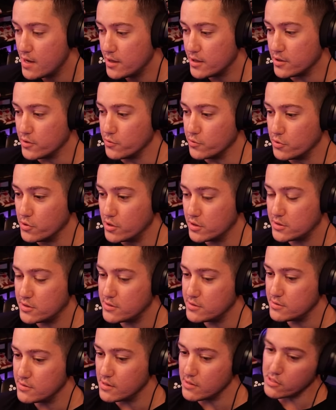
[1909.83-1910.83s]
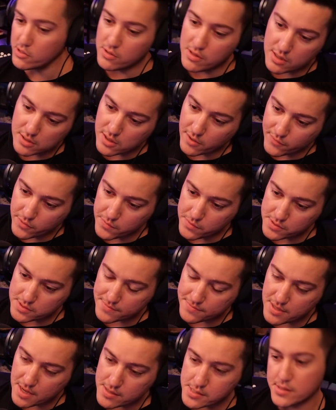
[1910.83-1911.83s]
You looked a little uncomfortable
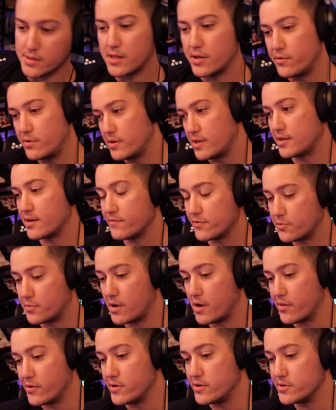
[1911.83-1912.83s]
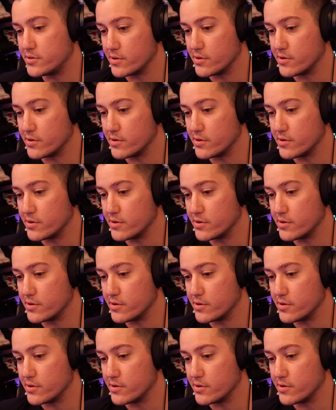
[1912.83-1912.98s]
sometimes, and then really comfortable others.